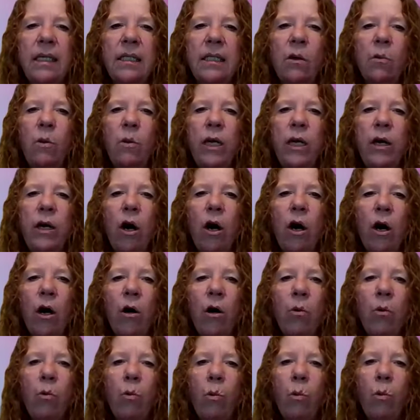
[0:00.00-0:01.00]
So we
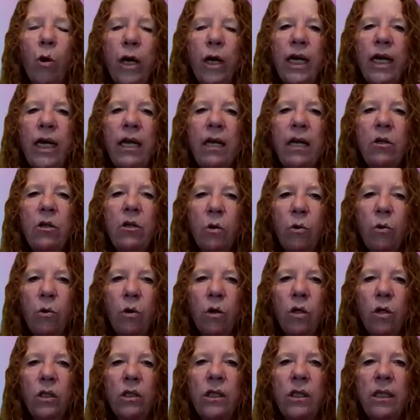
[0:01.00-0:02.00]
are working
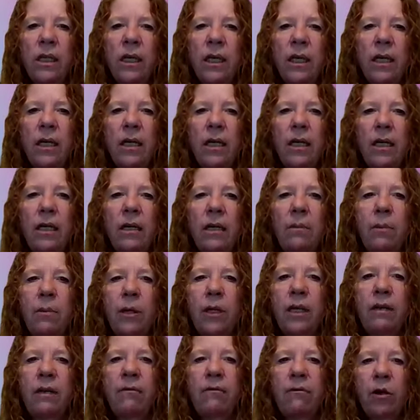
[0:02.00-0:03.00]
towards
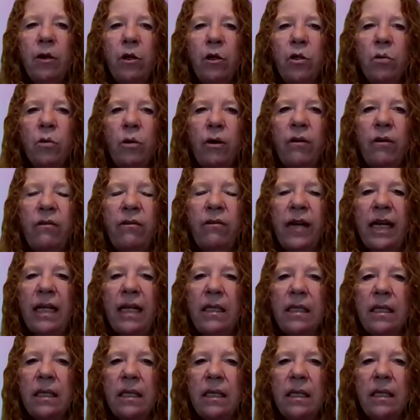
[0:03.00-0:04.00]
complete virtual
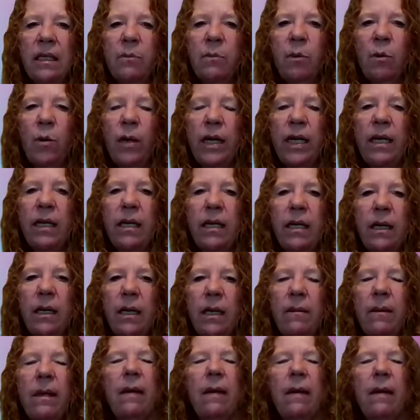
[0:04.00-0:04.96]
events at this point.